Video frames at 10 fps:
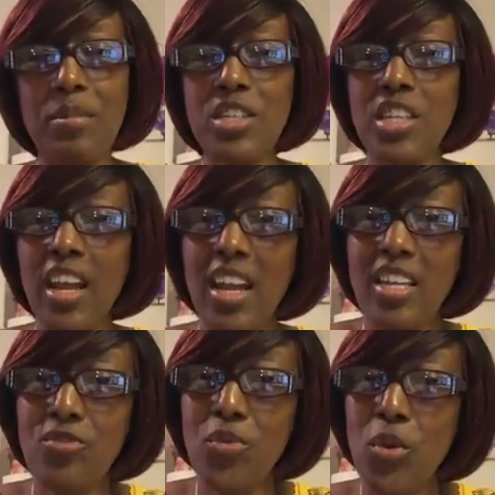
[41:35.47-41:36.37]
change
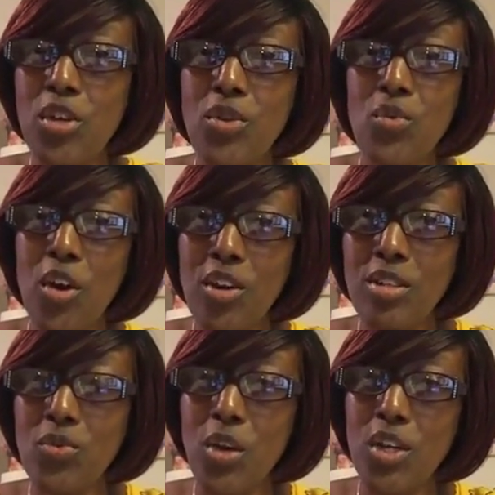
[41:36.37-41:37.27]
from where you were to
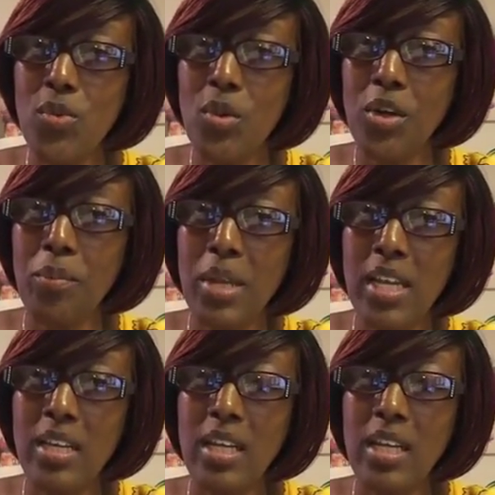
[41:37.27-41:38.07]
where you want to be.